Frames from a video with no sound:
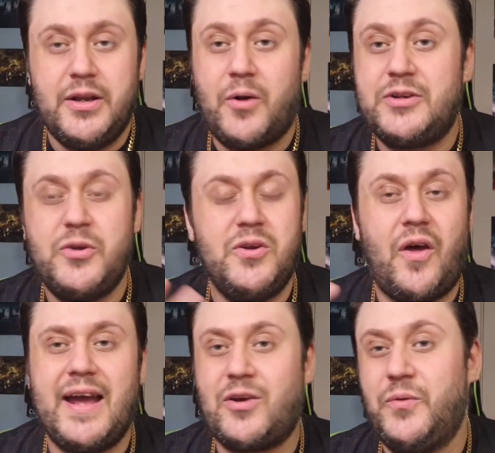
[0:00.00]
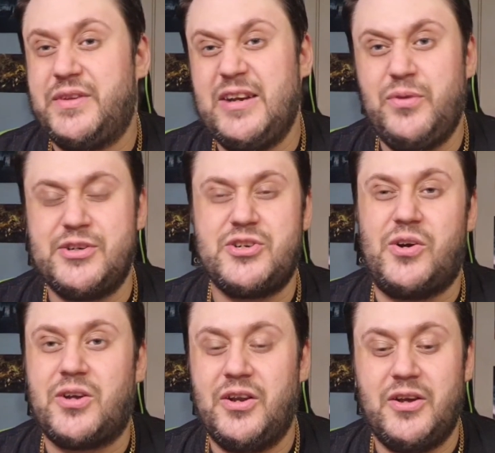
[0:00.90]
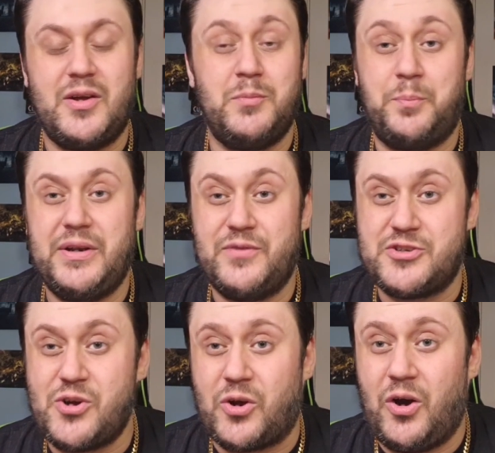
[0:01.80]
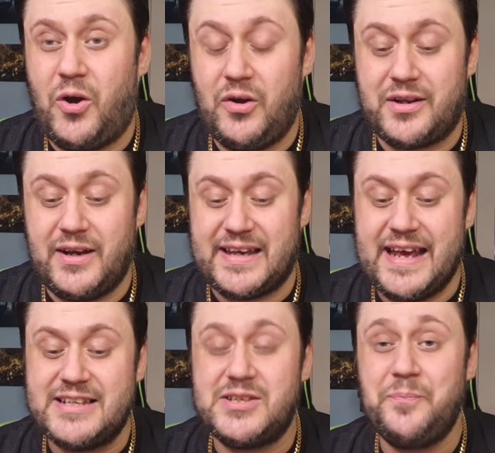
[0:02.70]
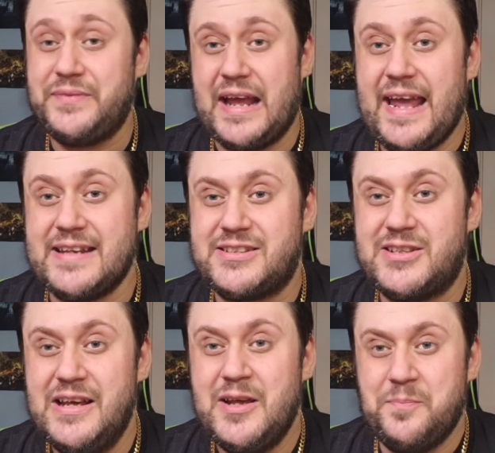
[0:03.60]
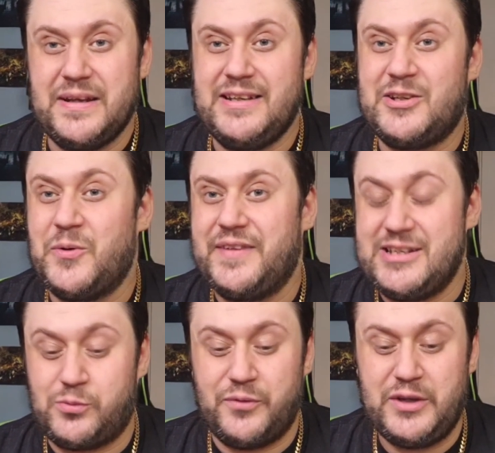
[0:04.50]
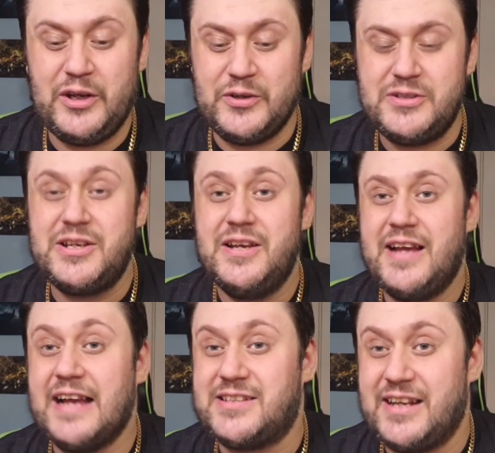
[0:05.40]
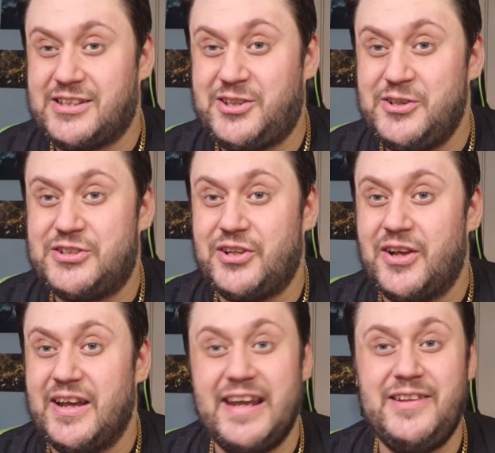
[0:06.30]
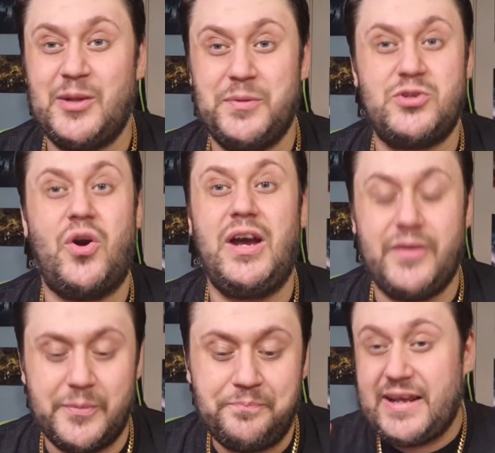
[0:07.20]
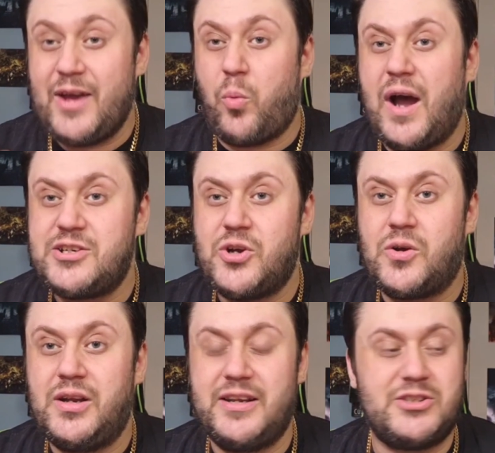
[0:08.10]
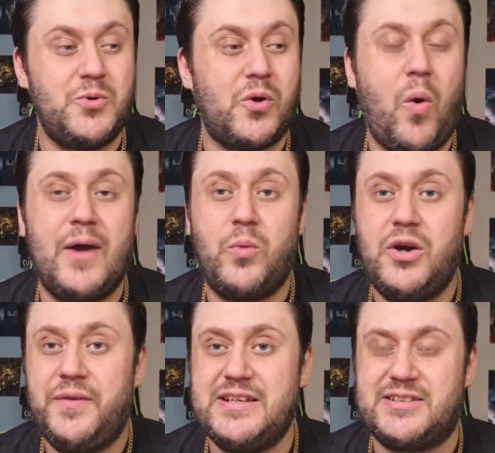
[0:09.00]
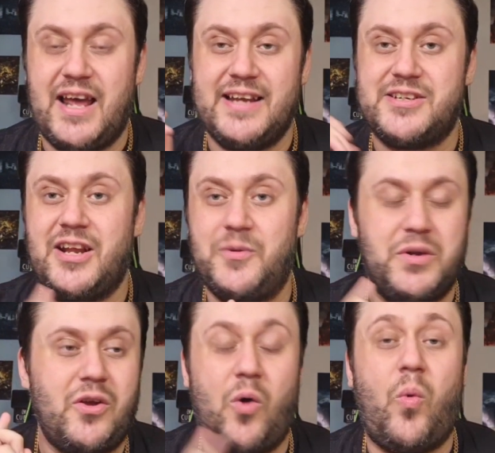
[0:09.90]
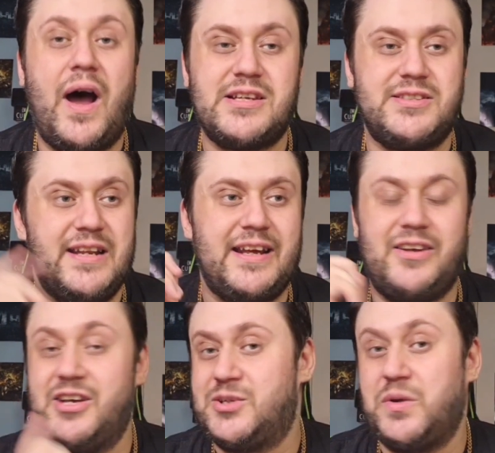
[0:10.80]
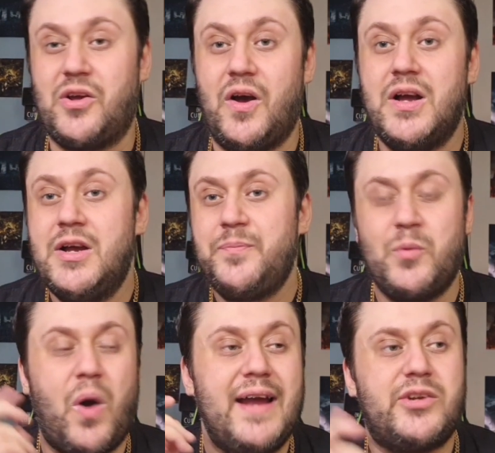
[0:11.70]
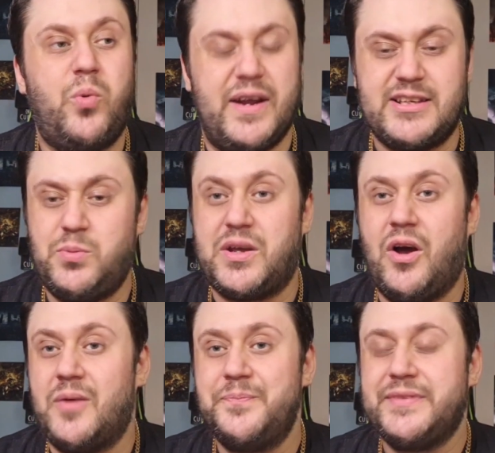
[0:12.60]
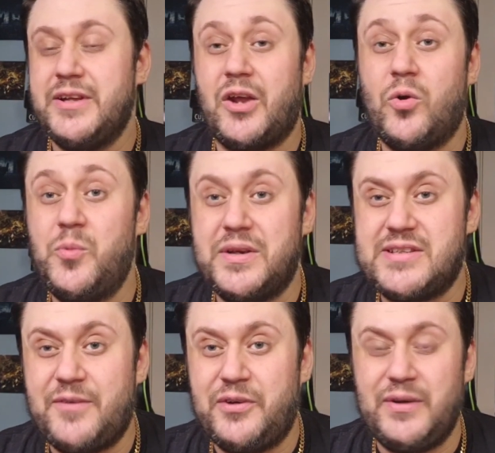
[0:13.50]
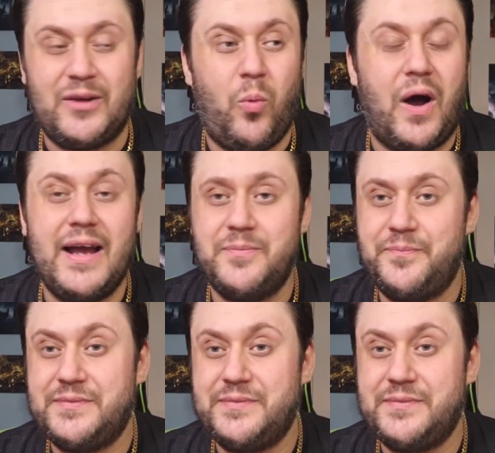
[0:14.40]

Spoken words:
You know, I do like all the different chocolate. I'm a bit of a chocoholic, I guess. Hence me doing these reviews as an excuse to eat them and try them. Yeah, white chocolate is doing quite well these days. You know, we've got white Snickers, we got white Twix, we got, you know, almost everything white.